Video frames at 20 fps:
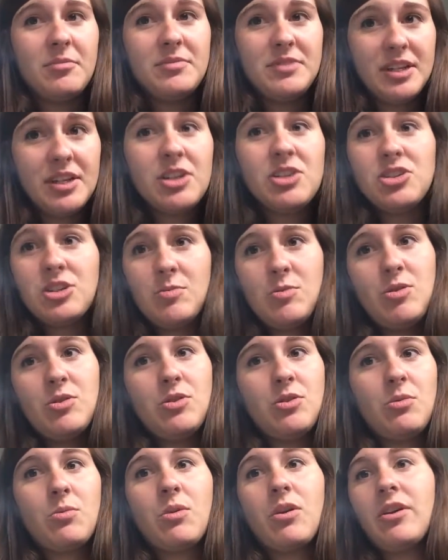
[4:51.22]
did contribute
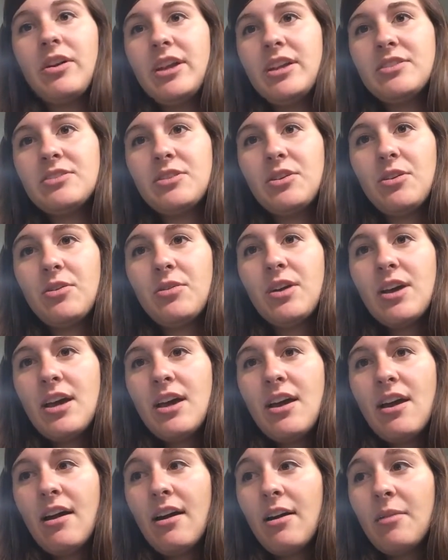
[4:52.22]
to the world, and so
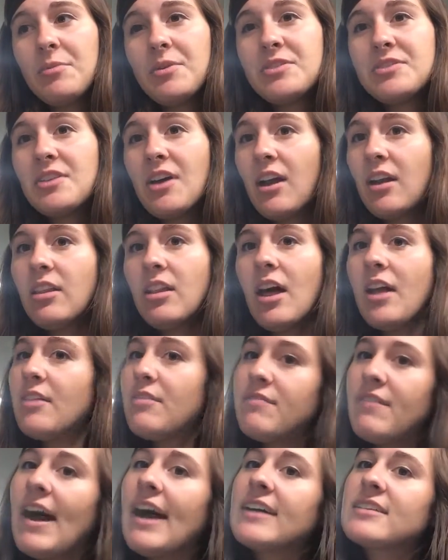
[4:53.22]
there's not a lot
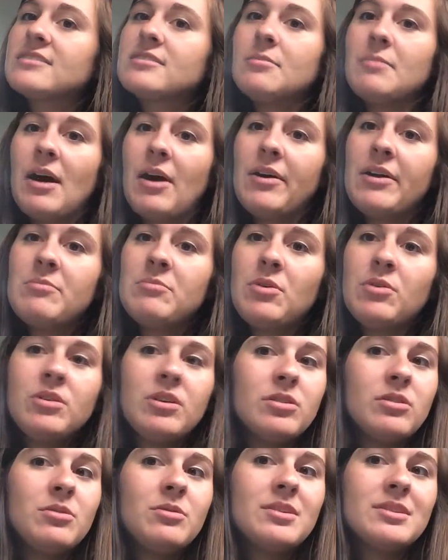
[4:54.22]
of facts about
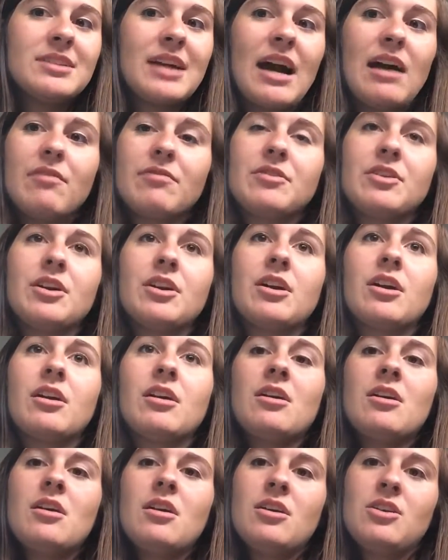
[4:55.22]
Edmonia Lewis
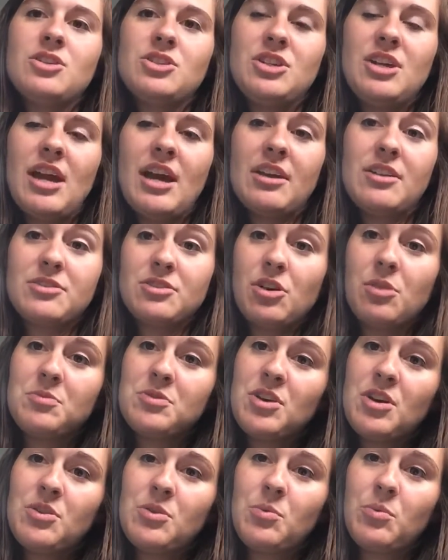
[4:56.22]
after She had a
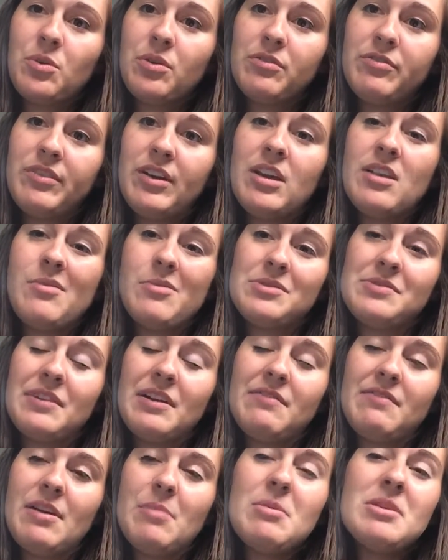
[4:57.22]
sculpture in the World Fair that was
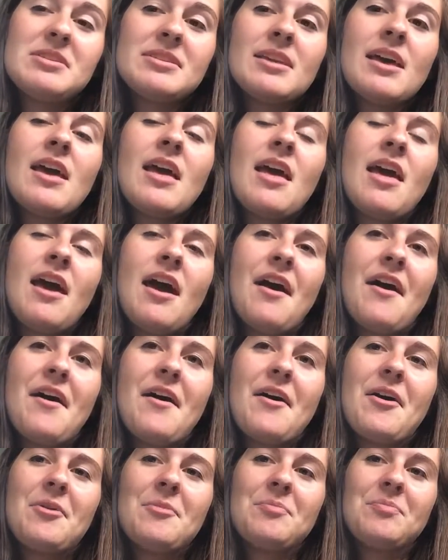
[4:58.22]
very famous.
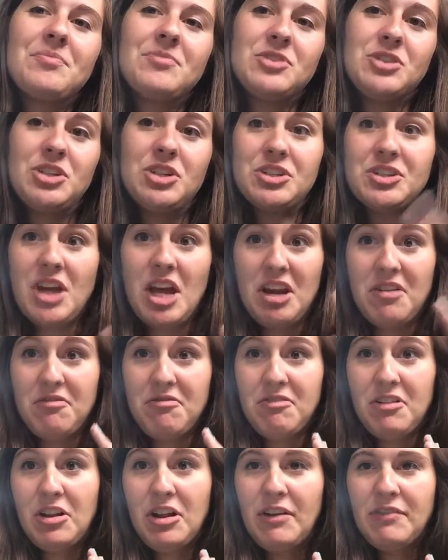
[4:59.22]
She just kind of
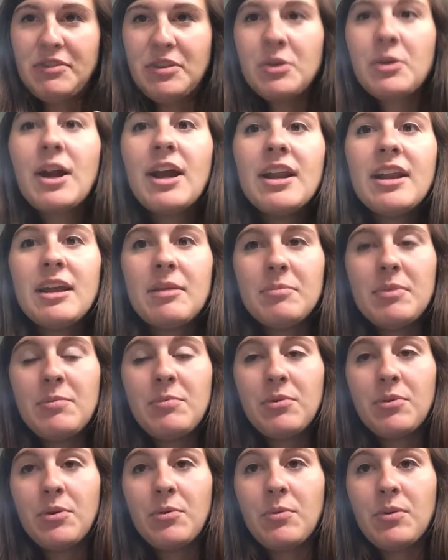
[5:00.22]
fell off the grid and
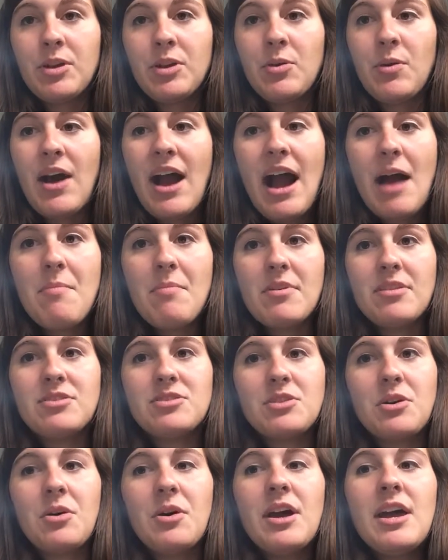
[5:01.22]
people don't really know what
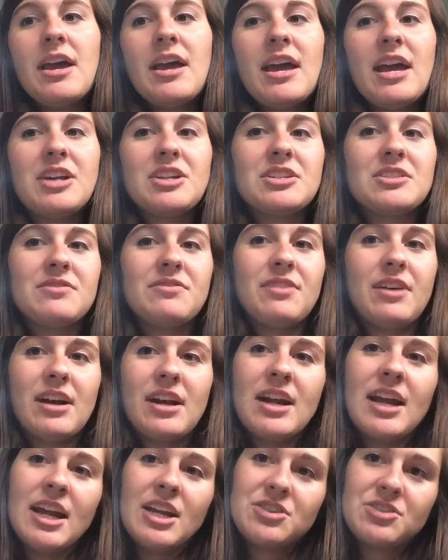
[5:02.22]
happened. So it's just
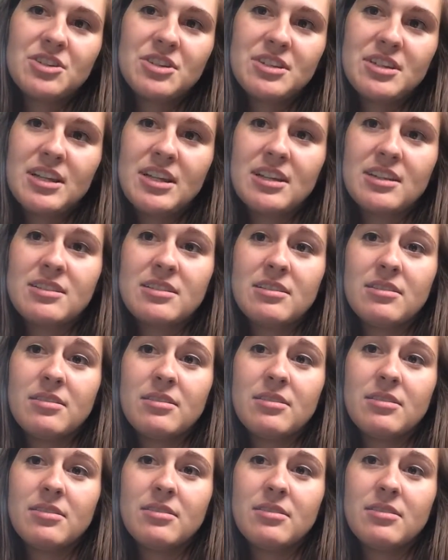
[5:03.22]
very interesting to